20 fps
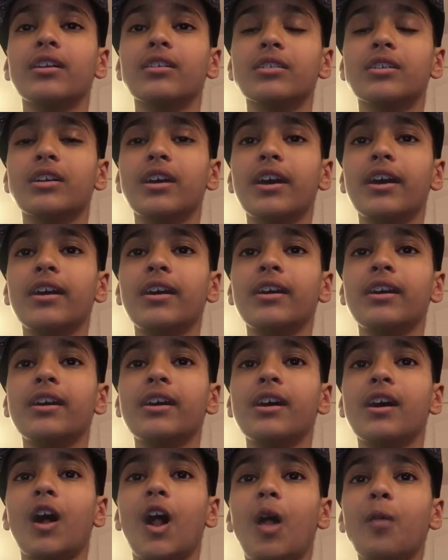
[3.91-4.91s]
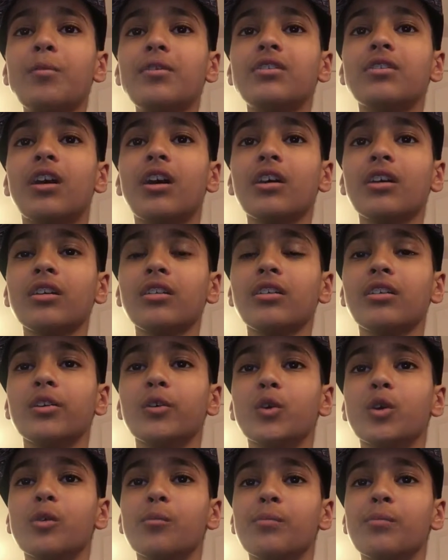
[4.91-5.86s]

Today, I'll be talking to you